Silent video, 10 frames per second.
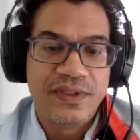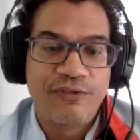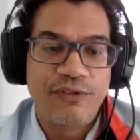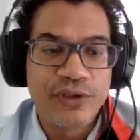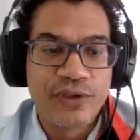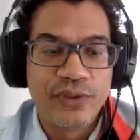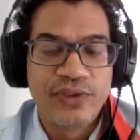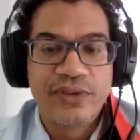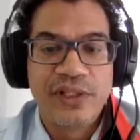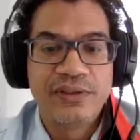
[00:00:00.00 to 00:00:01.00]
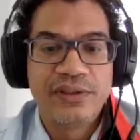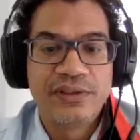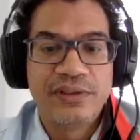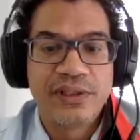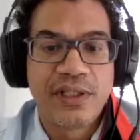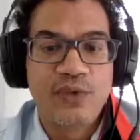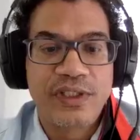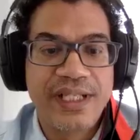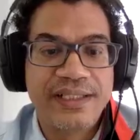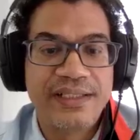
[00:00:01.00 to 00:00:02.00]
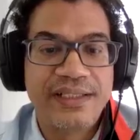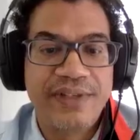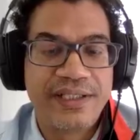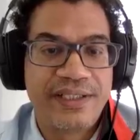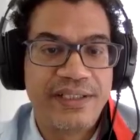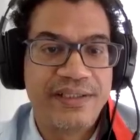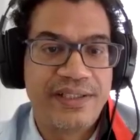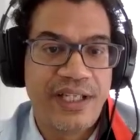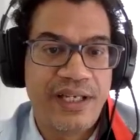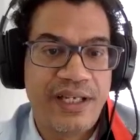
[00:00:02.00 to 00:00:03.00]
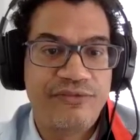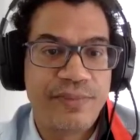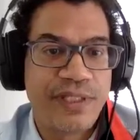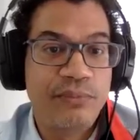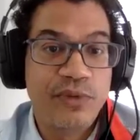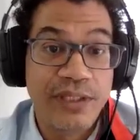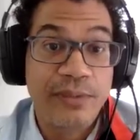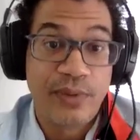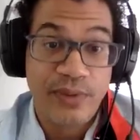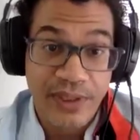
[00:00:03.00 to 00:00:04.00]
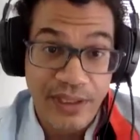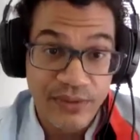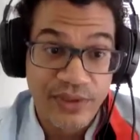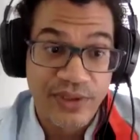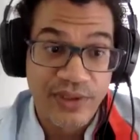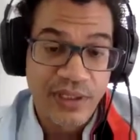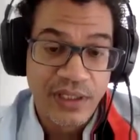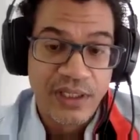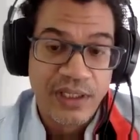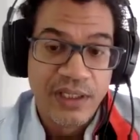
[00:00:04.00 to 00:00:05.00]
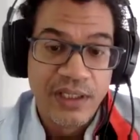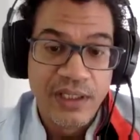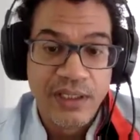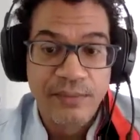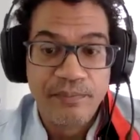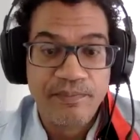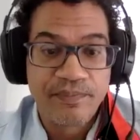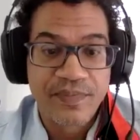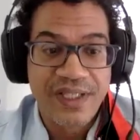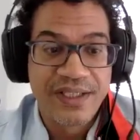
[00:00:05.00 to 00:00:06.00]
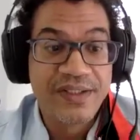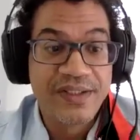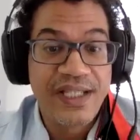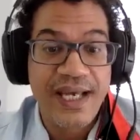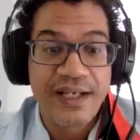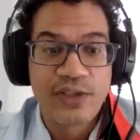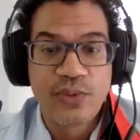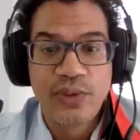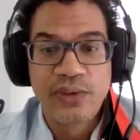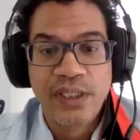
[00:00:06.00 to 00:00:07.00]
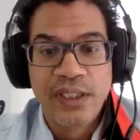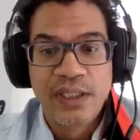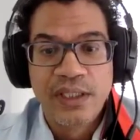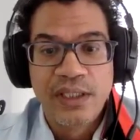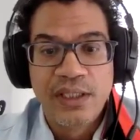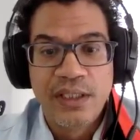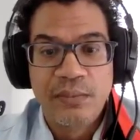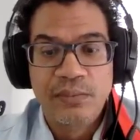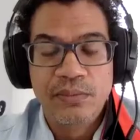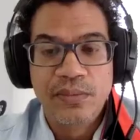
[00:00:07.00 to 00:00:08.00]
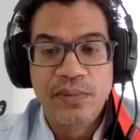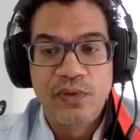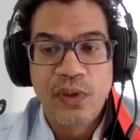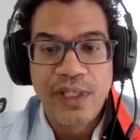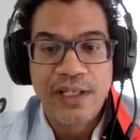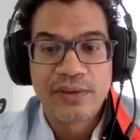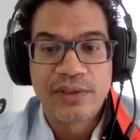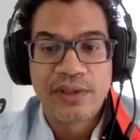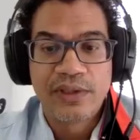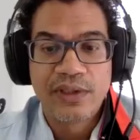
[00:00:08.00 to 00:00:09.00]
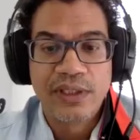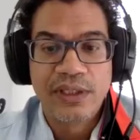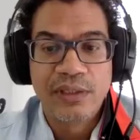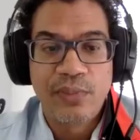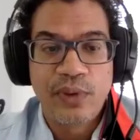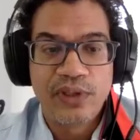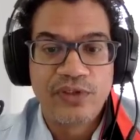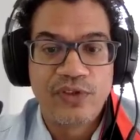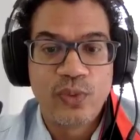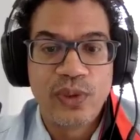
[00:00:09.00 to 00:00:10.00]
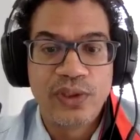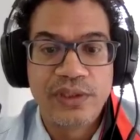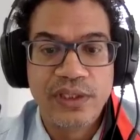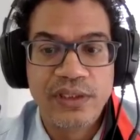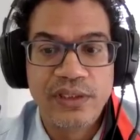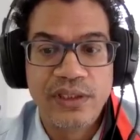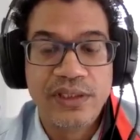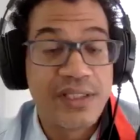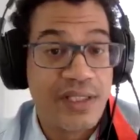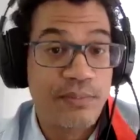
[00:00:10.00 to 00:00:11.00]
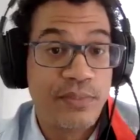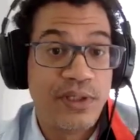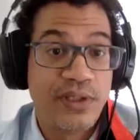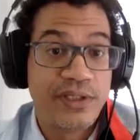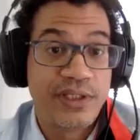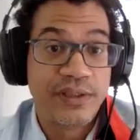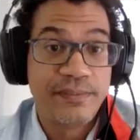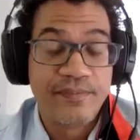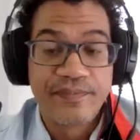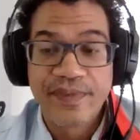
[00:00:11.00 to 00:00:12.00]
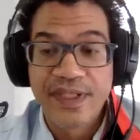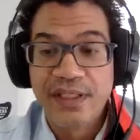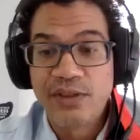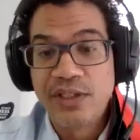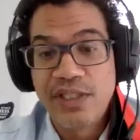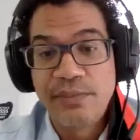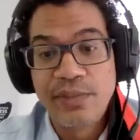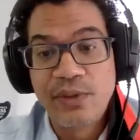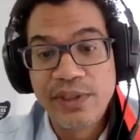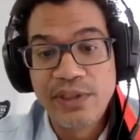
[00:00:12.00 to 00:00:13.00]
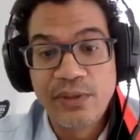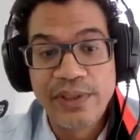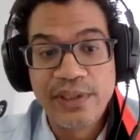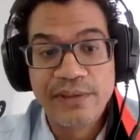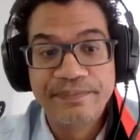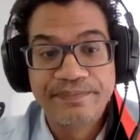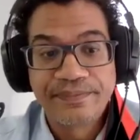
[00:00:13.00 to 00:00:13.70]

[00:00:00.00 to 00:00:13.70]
falsehoods around the COVID-19 vaccines have become really pronounced since the actual rollout in parts of the world in December last year, December 2020,